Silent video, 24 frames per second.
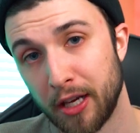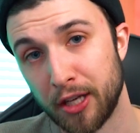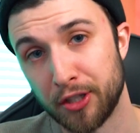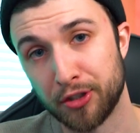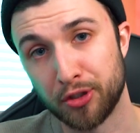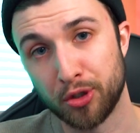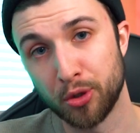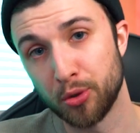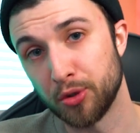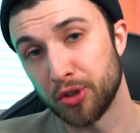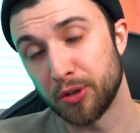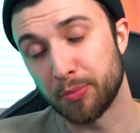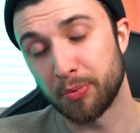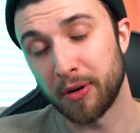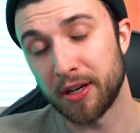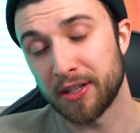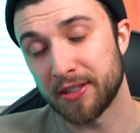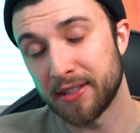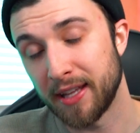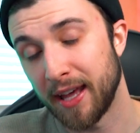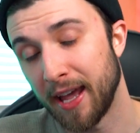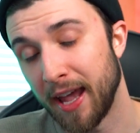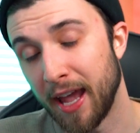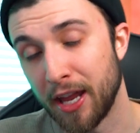As soon as you press
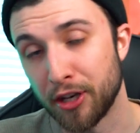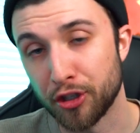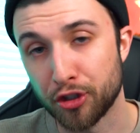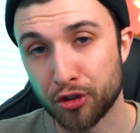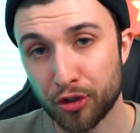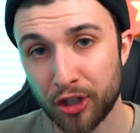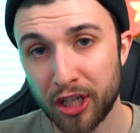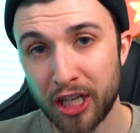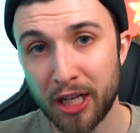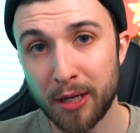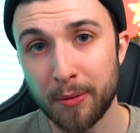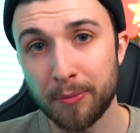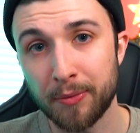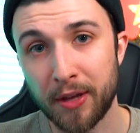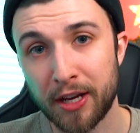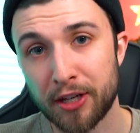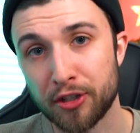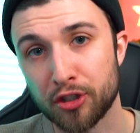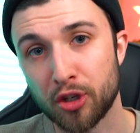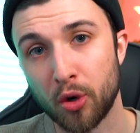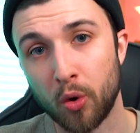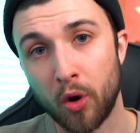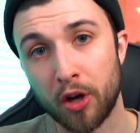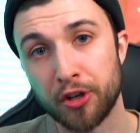that end stream, they
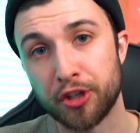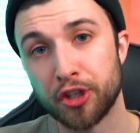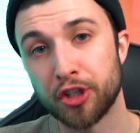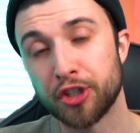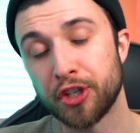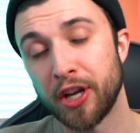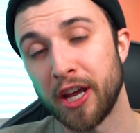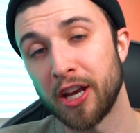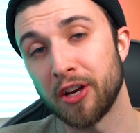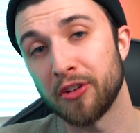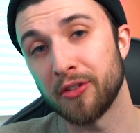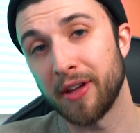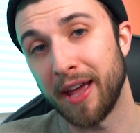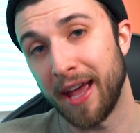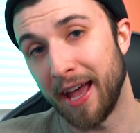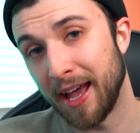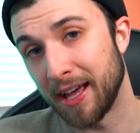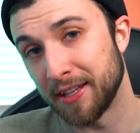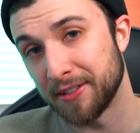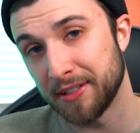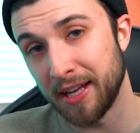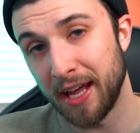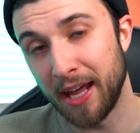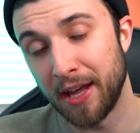just go onto your channel
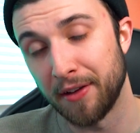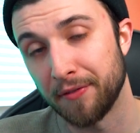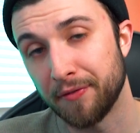as a